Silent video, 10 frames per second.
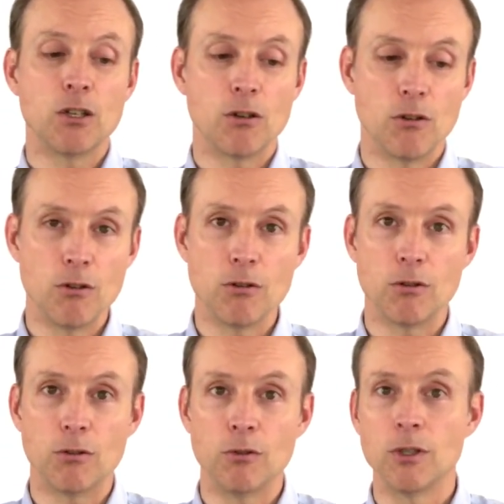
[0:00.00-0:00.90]

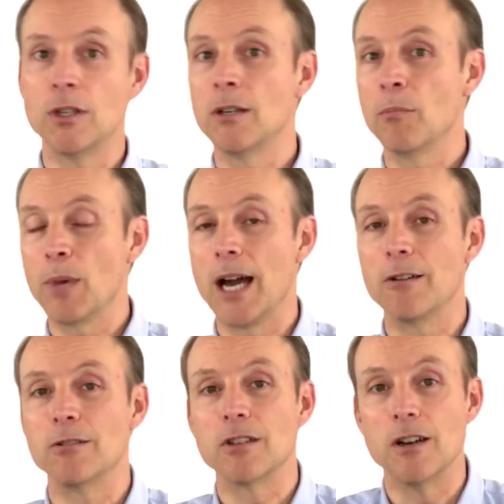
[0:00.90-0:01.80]
new
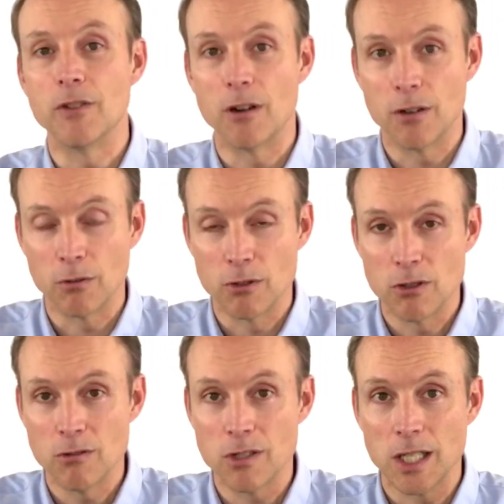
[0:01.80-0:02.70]
patterns of our own
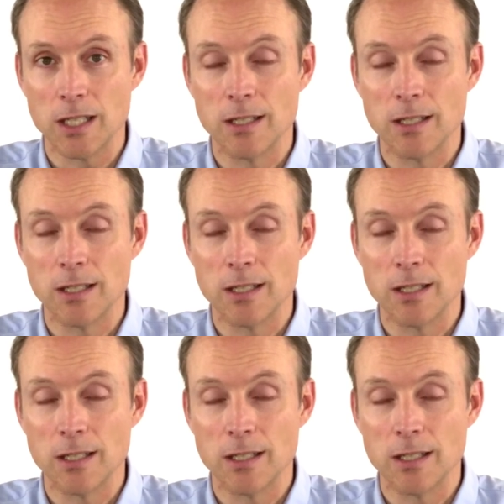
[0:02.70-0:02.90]
choosing